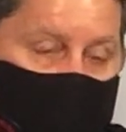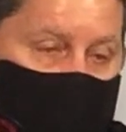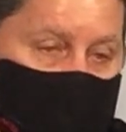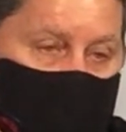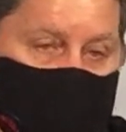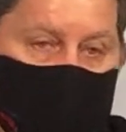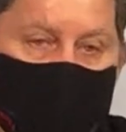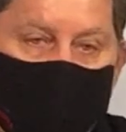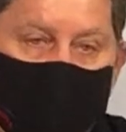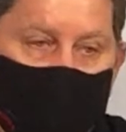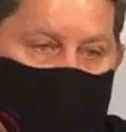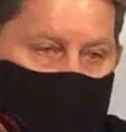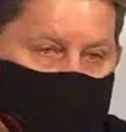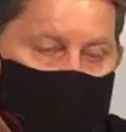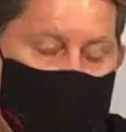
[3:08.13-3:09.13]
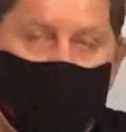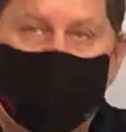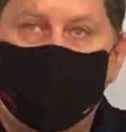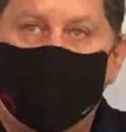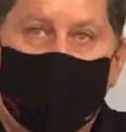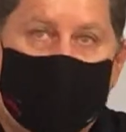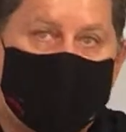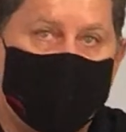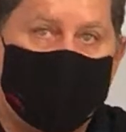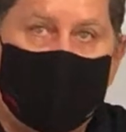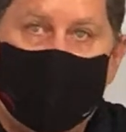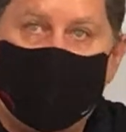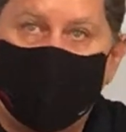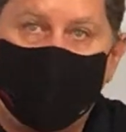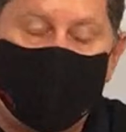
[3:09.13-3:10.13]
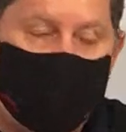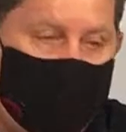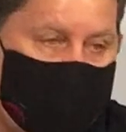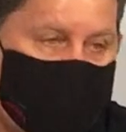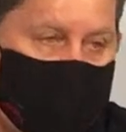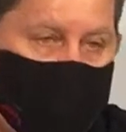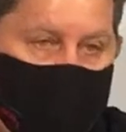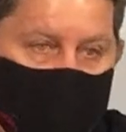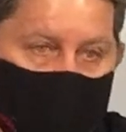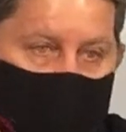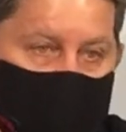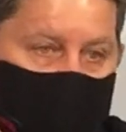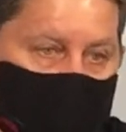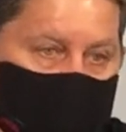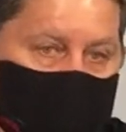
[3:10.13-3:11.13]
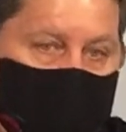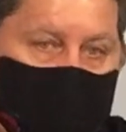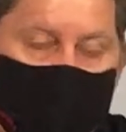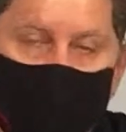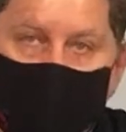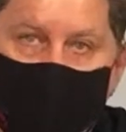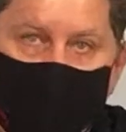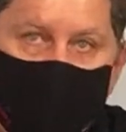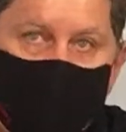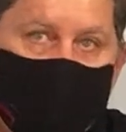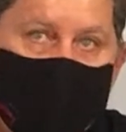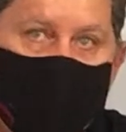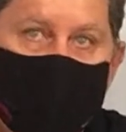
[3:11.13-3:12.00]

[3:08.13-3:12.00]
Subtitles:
He would do a couple of razzle-dazzle plays, and everybody would go ooh and ah,